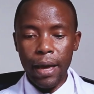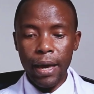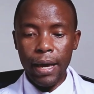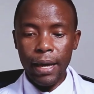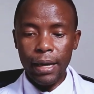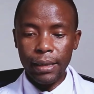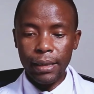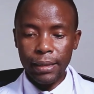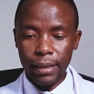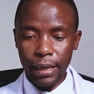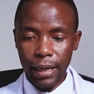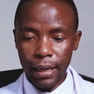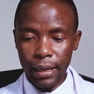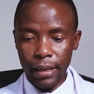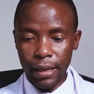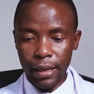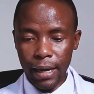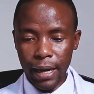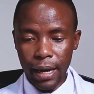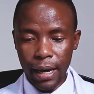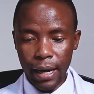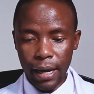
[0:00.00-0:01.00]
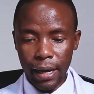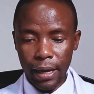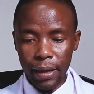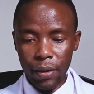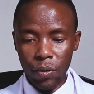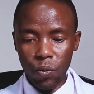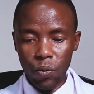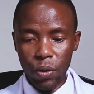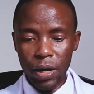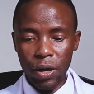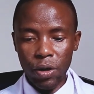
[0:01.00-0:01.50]
Inside the eye,
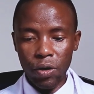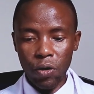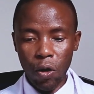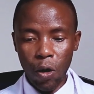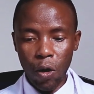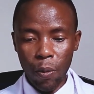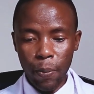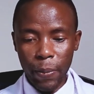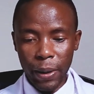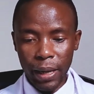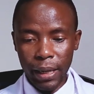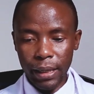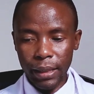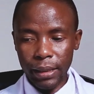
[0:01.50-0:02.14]
when you open